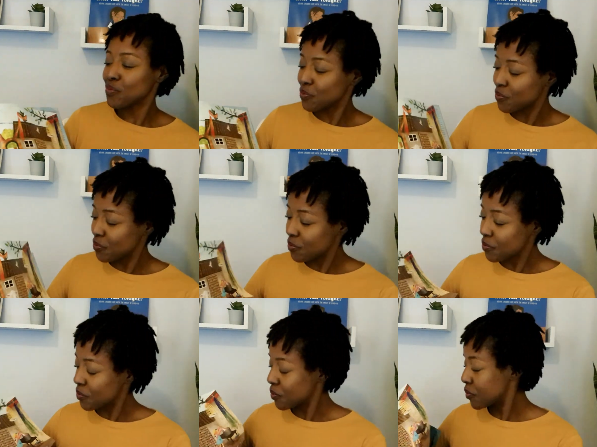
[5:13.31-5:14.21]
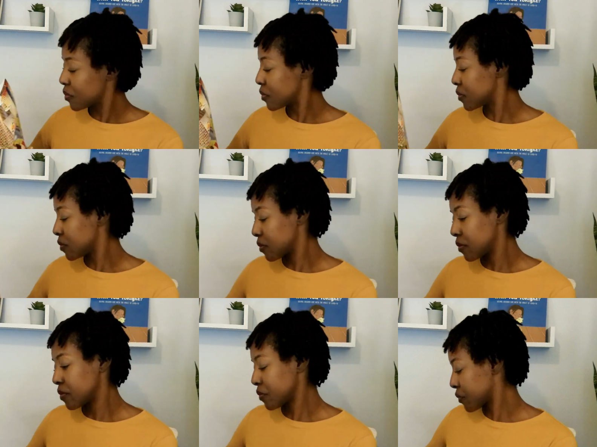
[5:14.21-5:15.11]

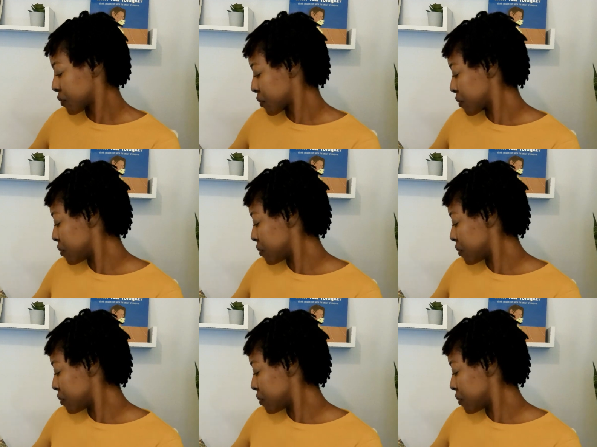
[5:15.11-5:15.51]
(no one is talking)